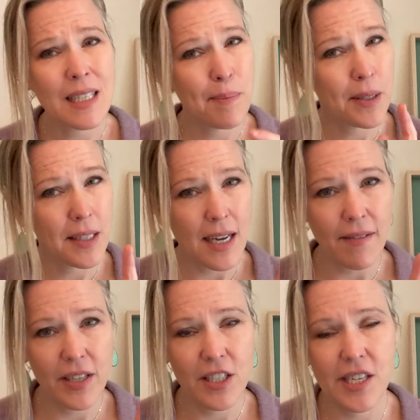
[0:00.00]
Typically
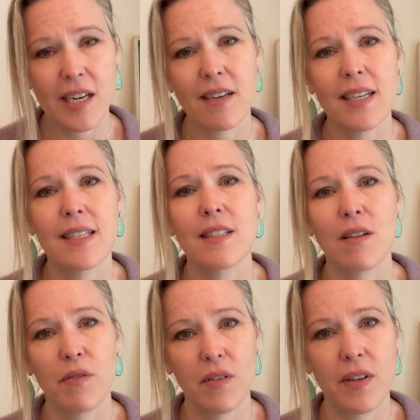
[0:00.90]
not vegetarian,
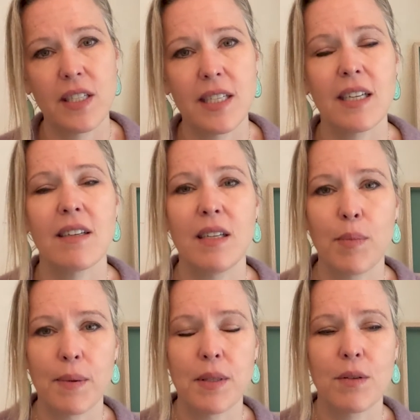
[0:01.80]
so if you're vegetarian, you
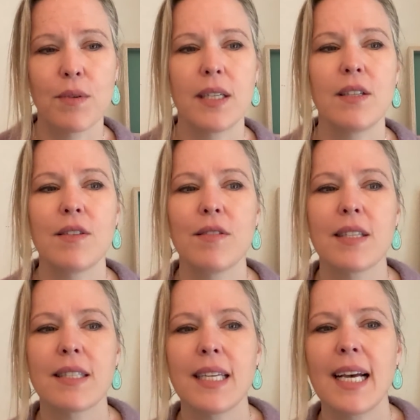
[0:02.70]
probably don't want to do
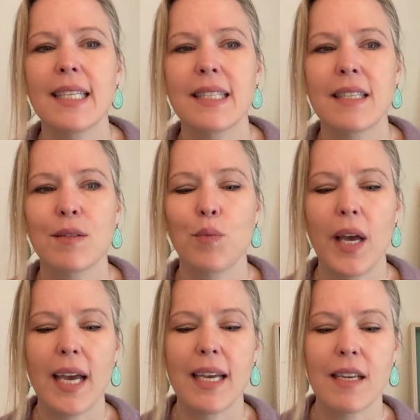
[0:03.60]
this test this
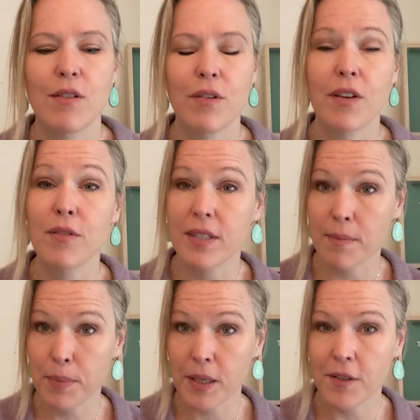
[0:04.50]
way, and you can use
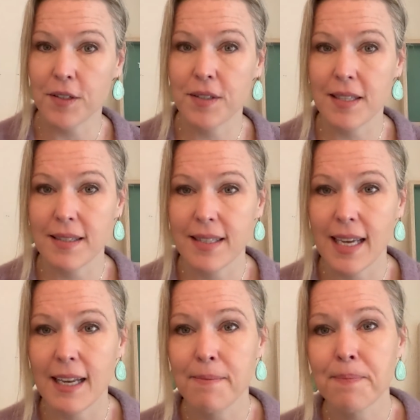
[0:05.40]
the bitters
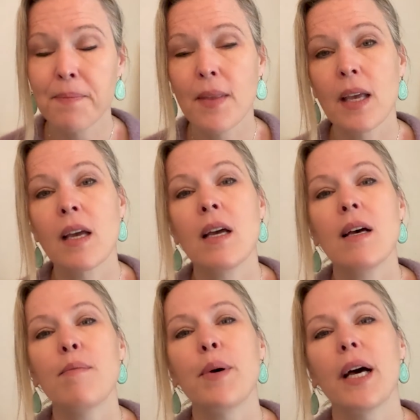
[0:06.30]
instead.
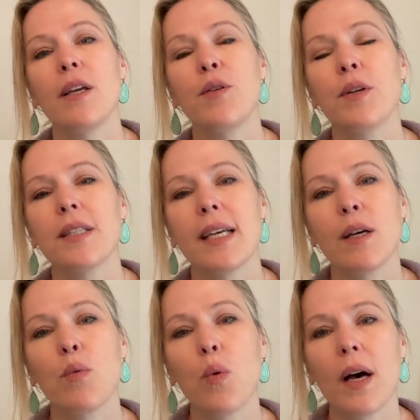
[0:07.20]
But you can
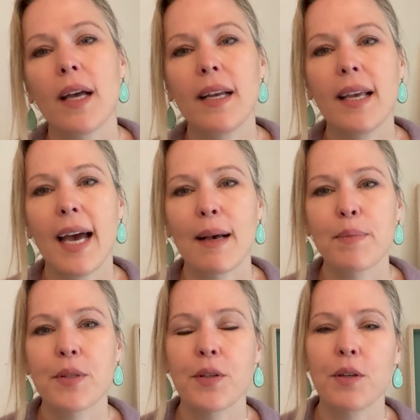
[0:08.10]
take one
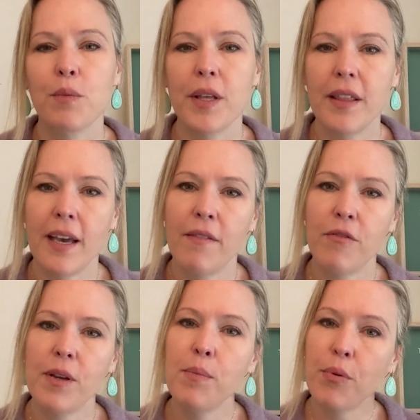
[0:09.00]
capsule with
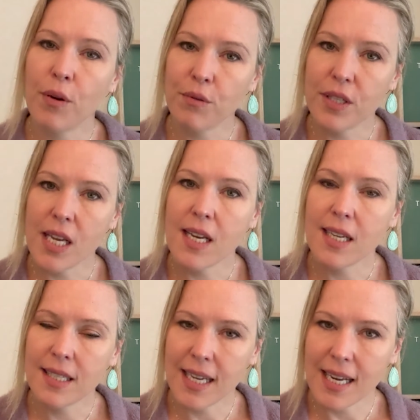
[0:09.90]
every
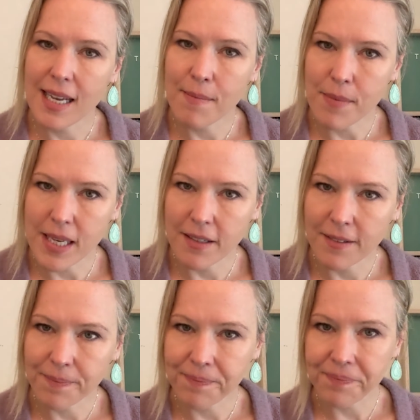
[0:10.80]
protein-containing
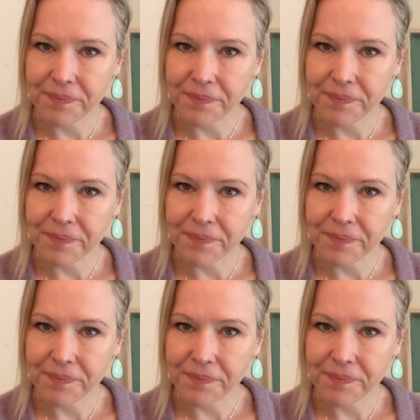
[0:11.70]
meal,